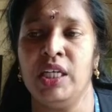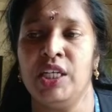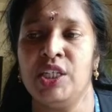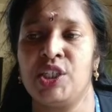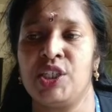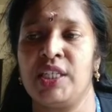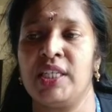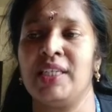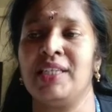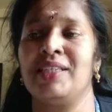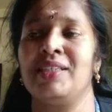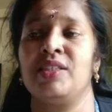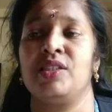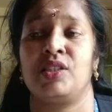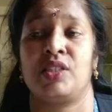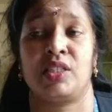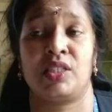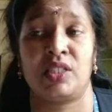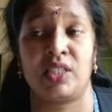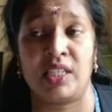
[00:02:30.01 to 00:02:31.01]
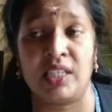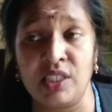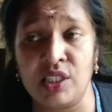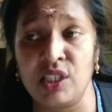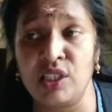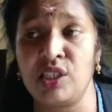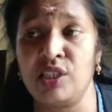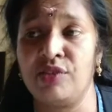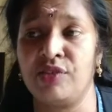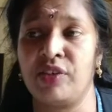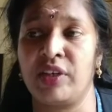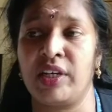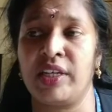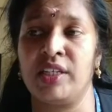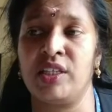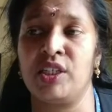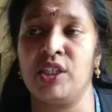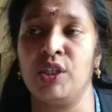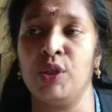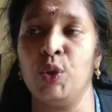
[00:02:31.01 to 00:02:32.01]
she is a sensitive
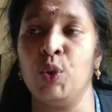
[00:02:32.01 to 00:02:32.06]
writer